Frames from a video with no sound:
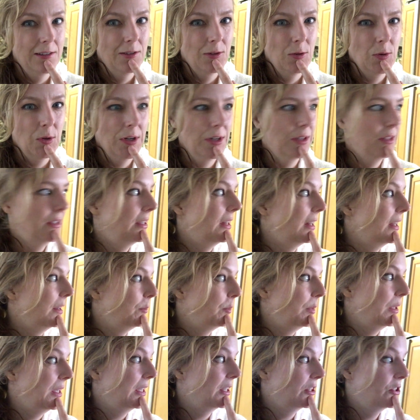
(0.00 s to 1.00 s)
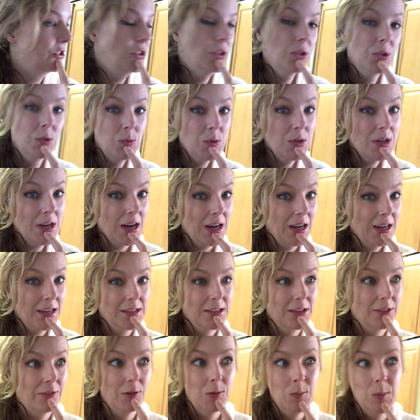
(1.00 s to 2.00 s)
Or is that being too
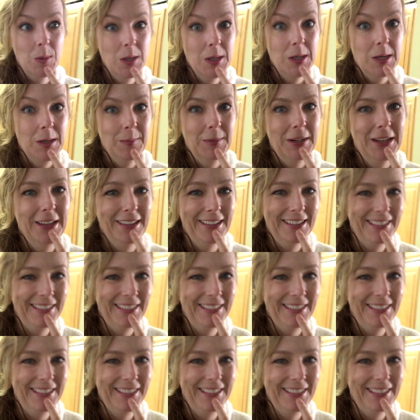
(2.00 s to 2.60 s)
nice of a mom?